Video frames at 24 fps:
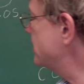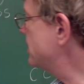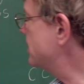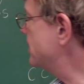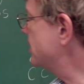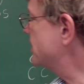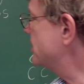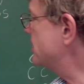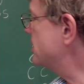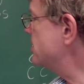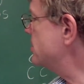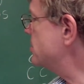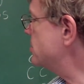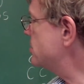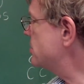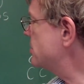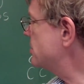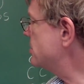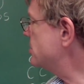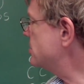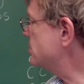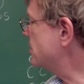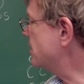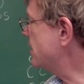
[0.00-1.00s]
that this
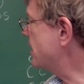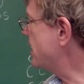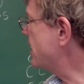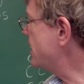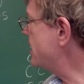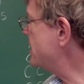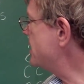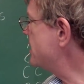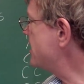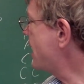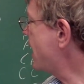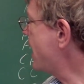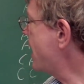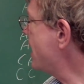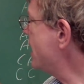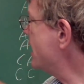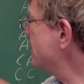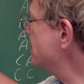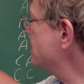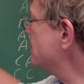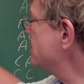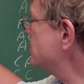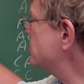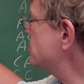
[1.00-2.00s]
is an A
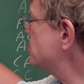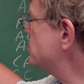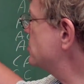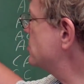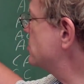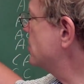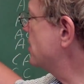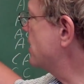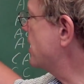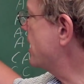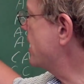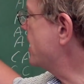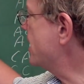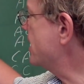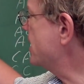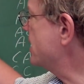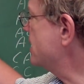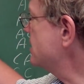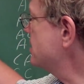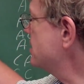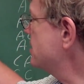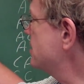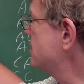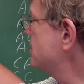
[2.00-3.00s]
and this is an
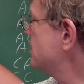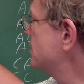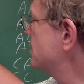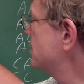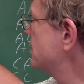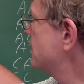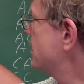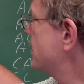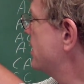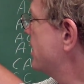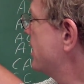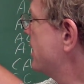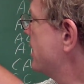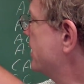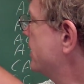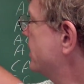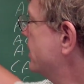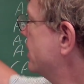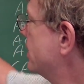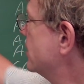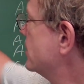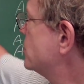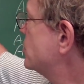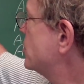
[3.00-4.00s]
A, and
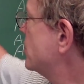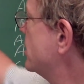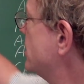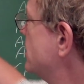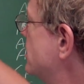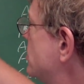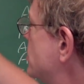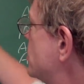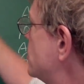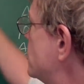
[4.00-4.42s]
then it changed